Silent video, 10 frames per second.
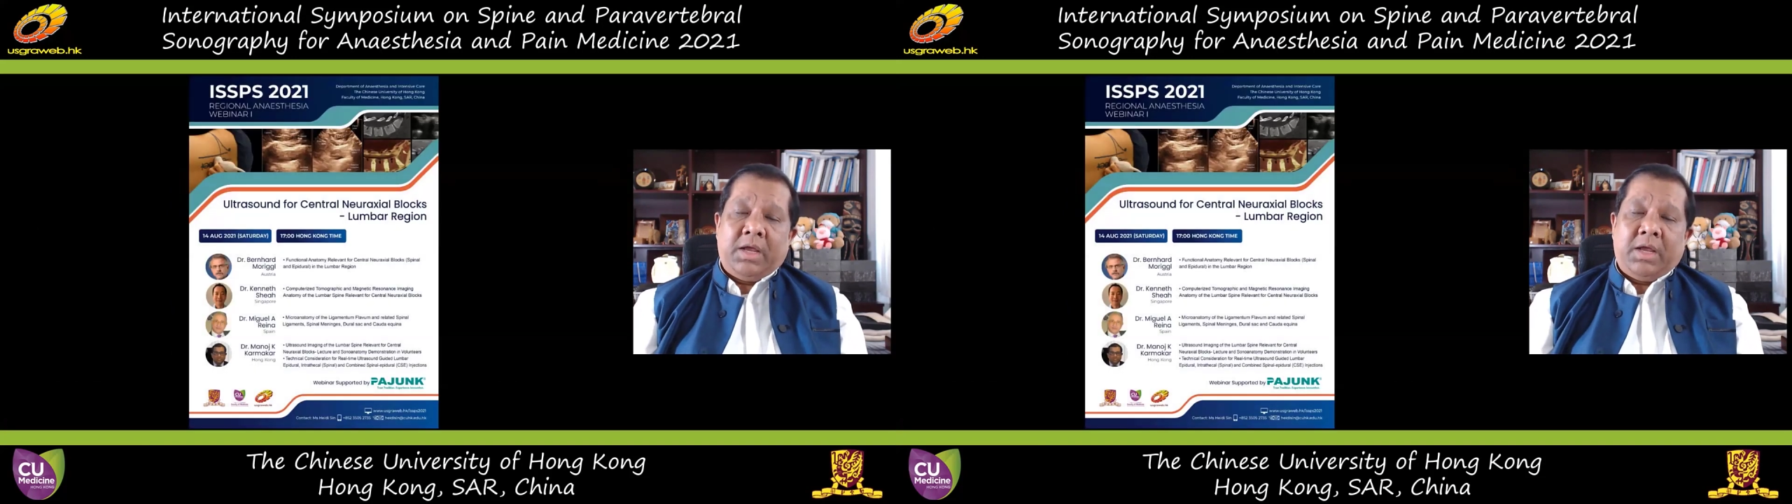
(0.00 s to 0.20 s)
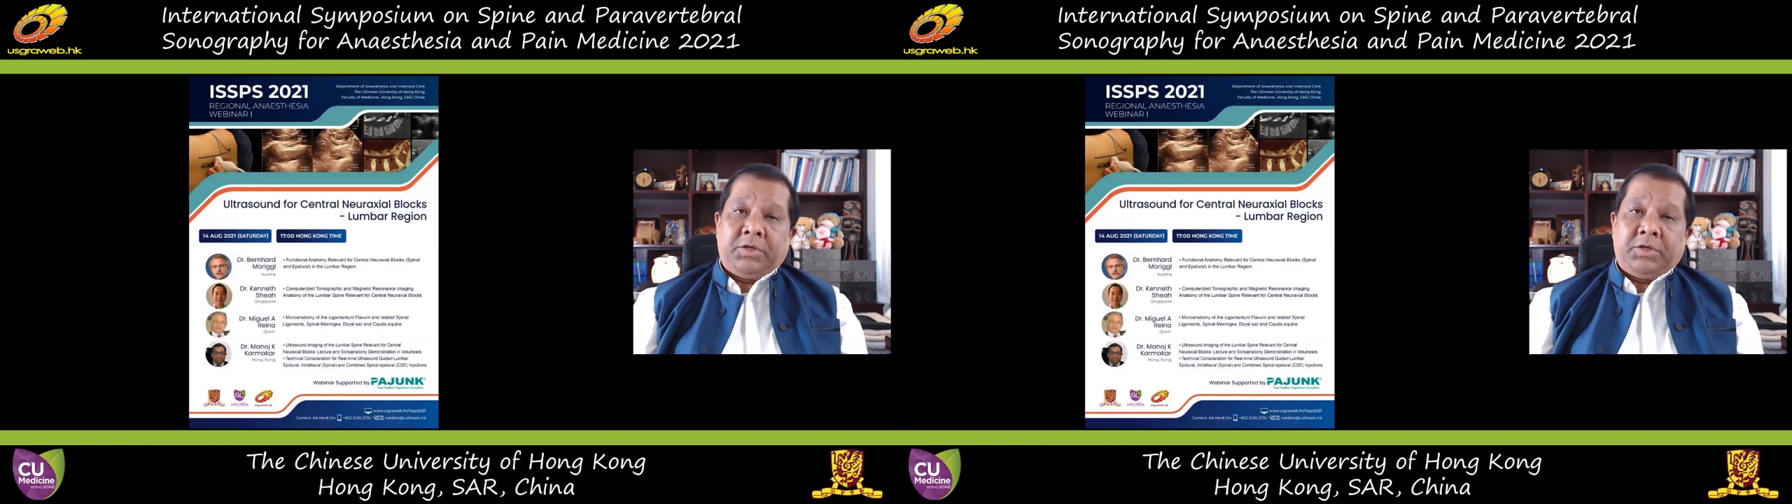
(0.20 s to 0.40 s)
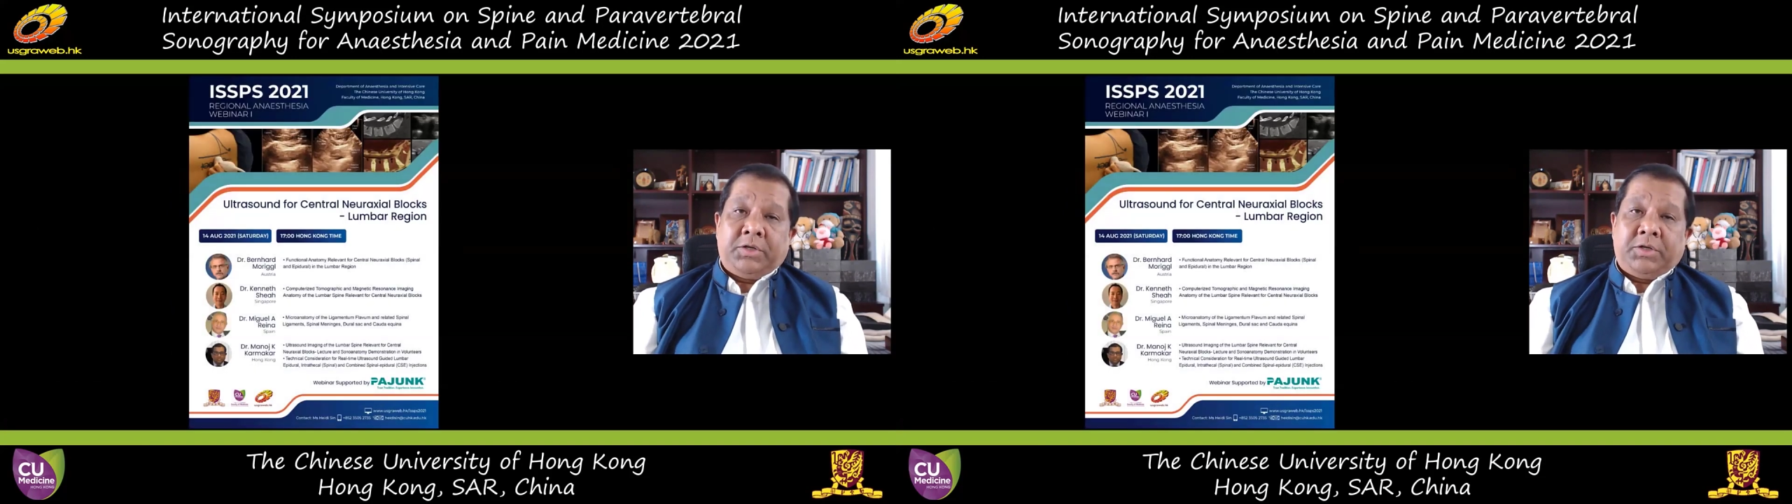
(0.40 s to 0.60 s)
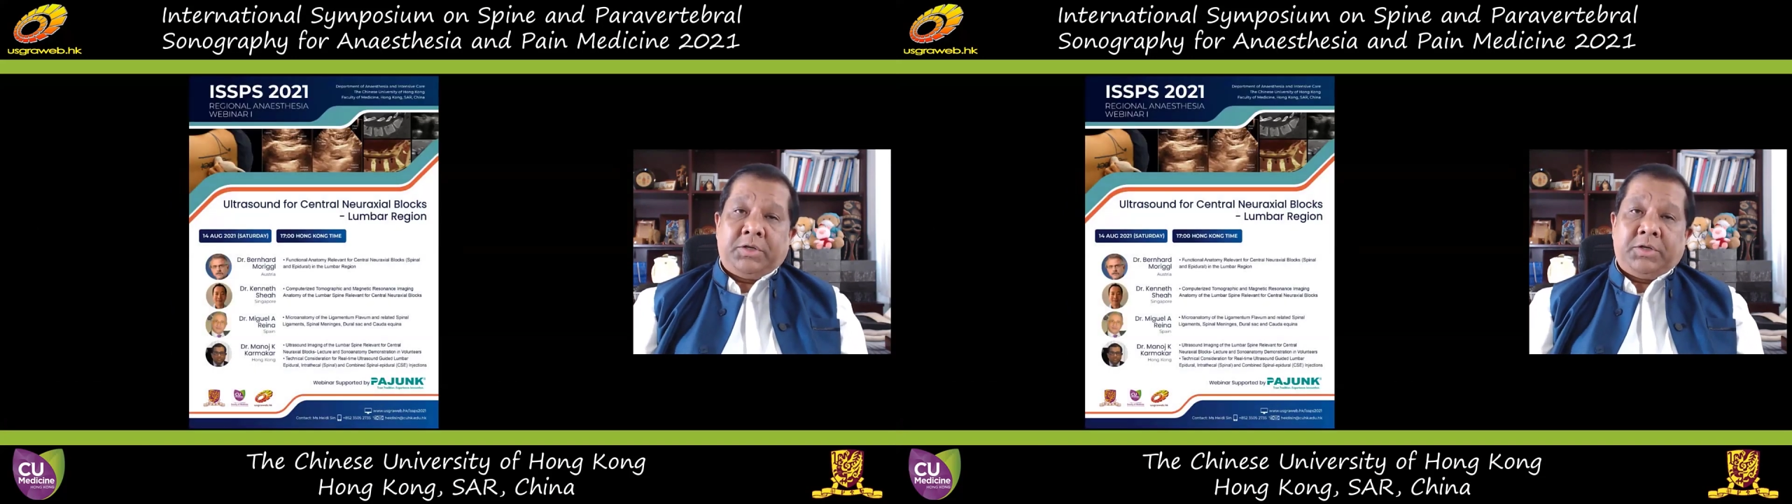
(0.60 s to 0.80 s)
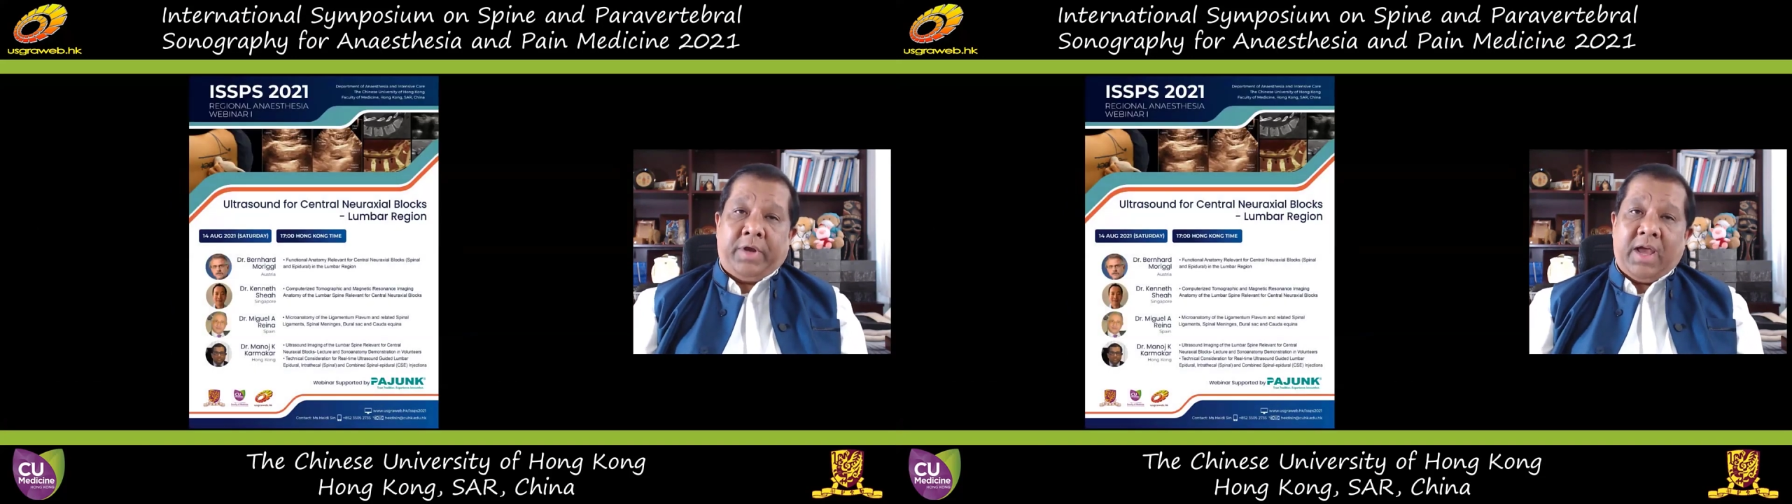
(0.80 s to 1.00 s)
Today,
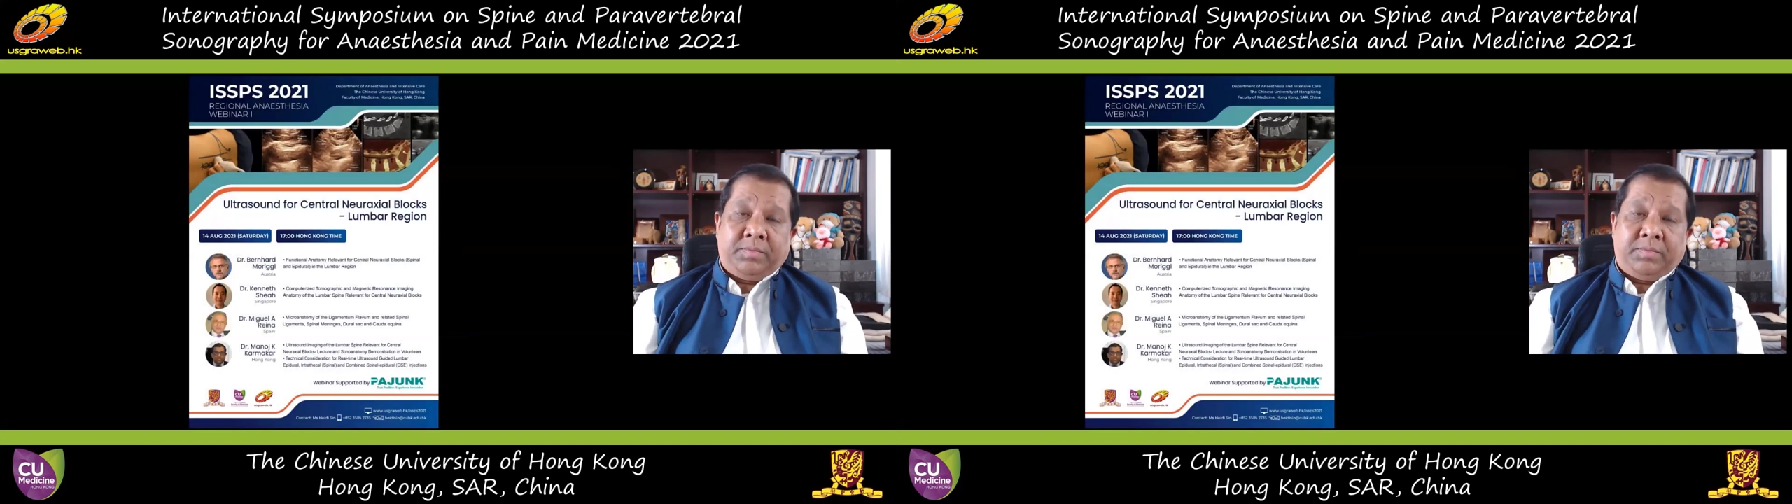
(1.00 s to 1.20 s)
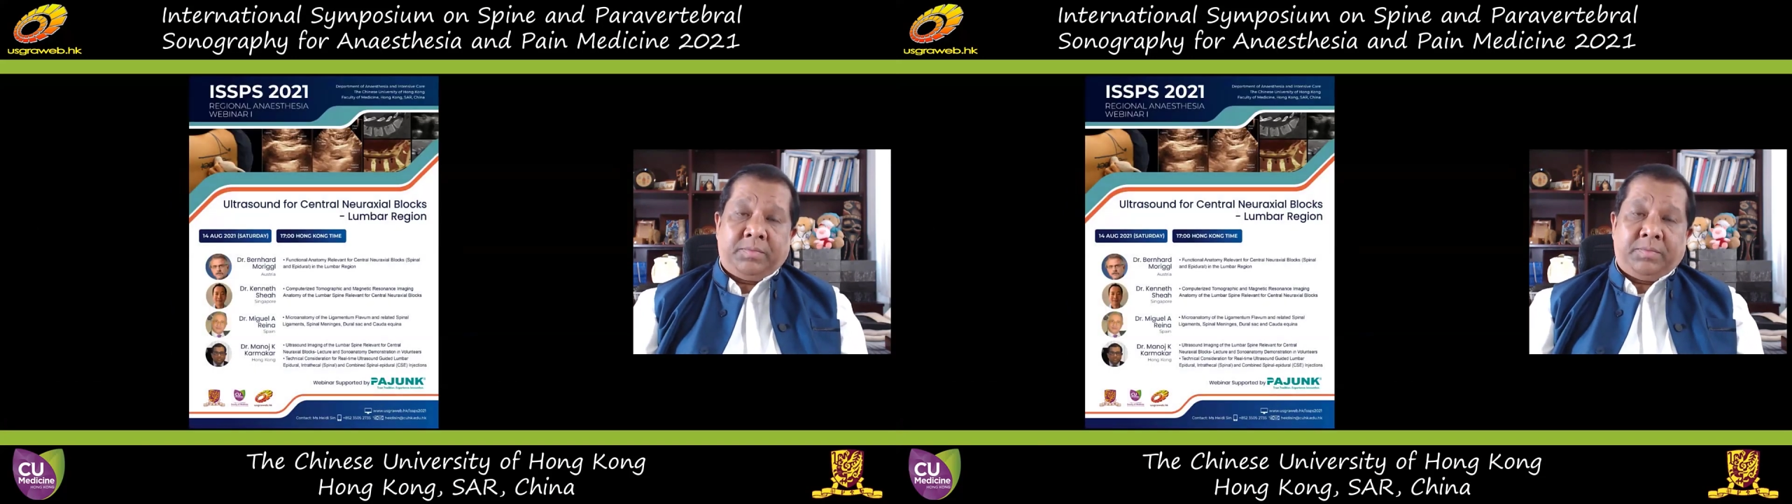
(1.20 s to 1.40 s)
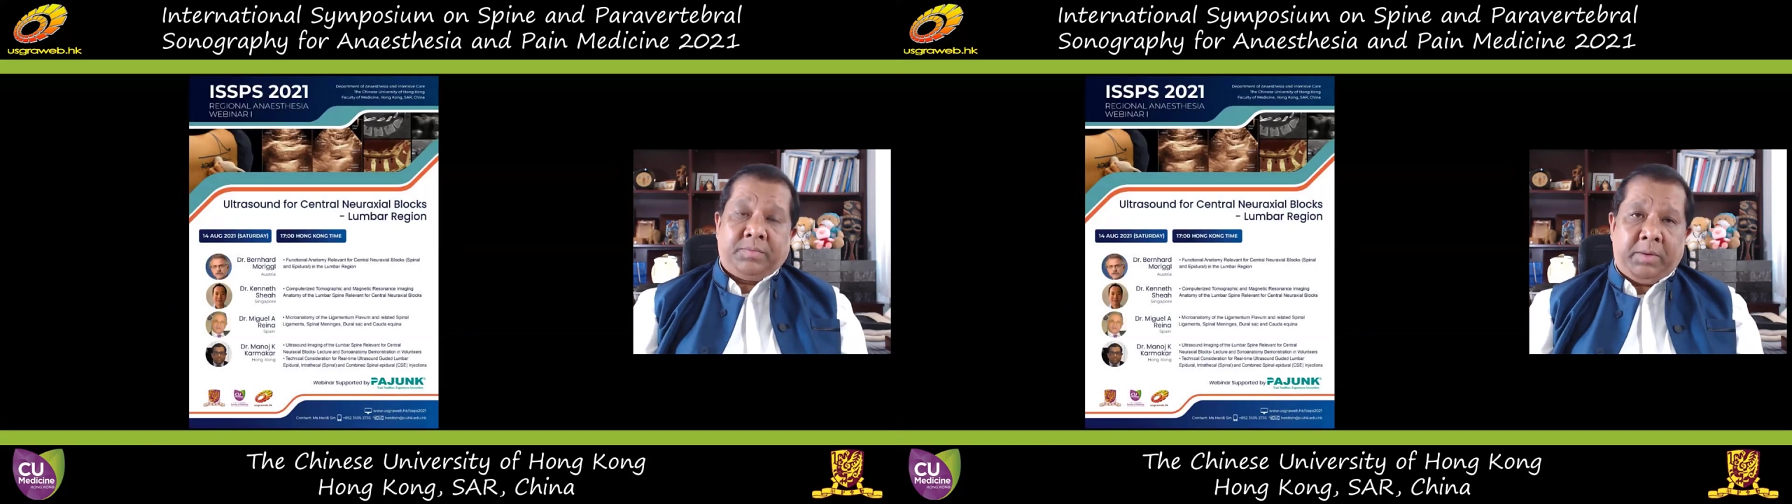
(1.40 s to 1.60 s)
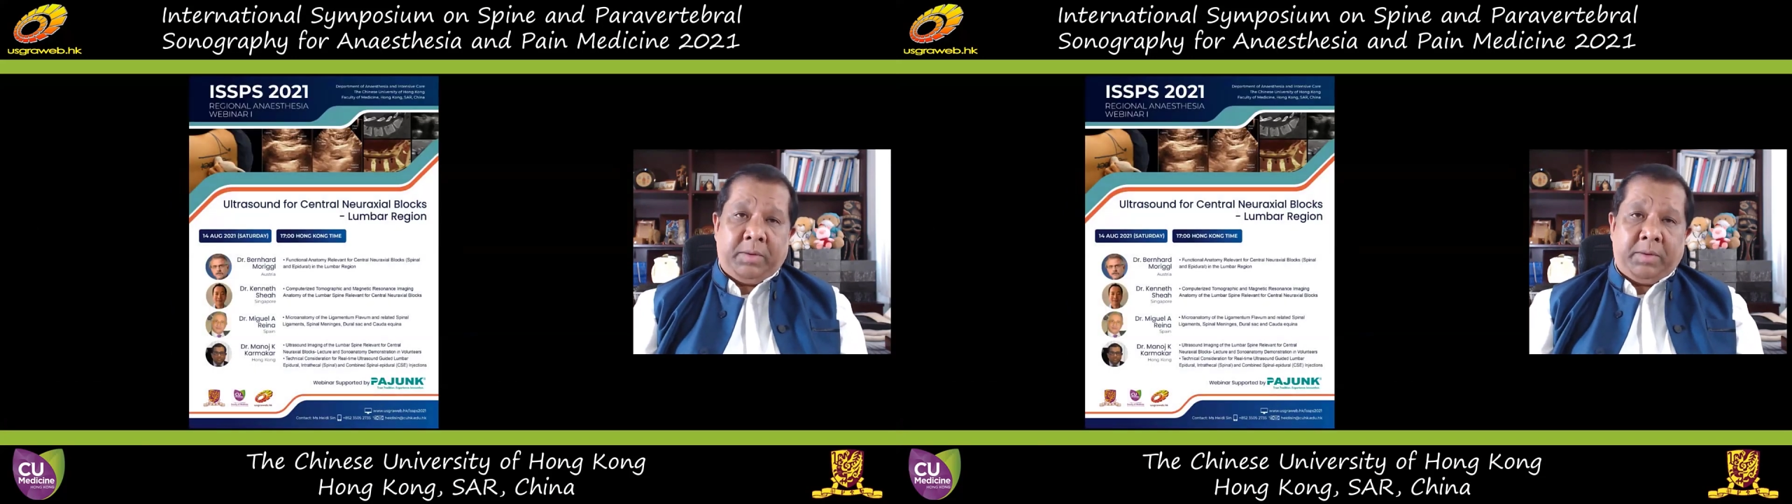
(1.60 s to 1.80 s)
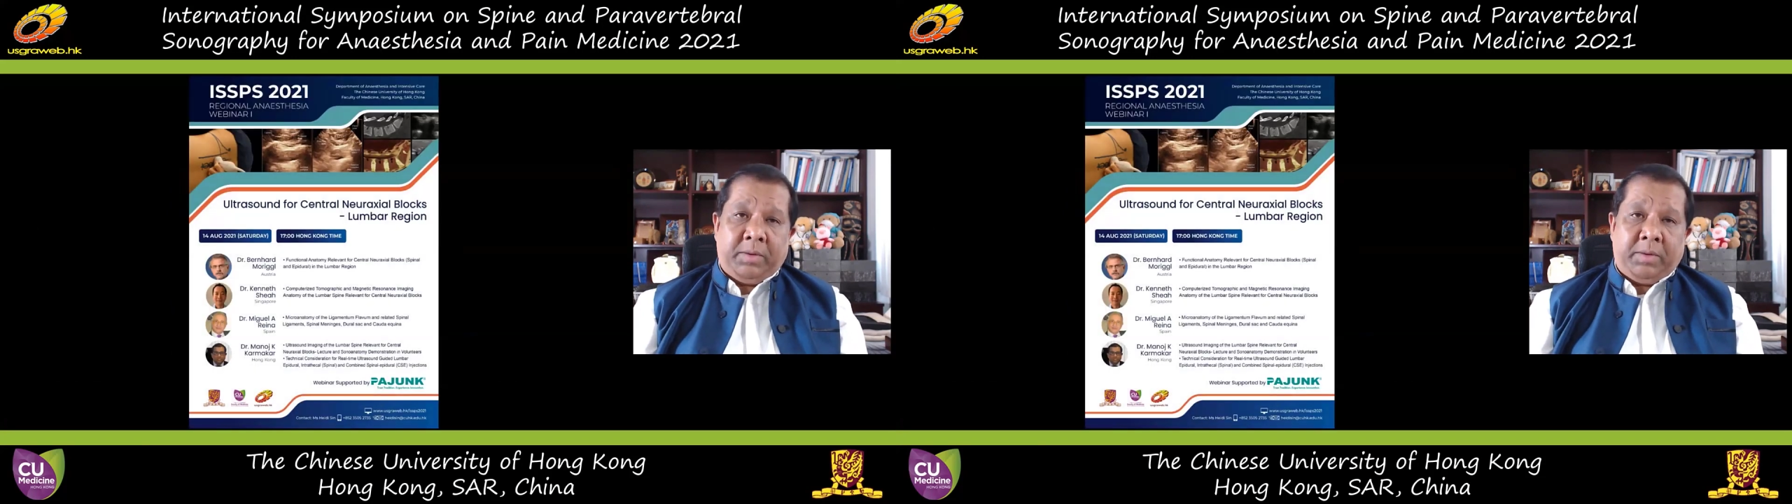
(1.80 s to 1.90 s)
I'm joined by three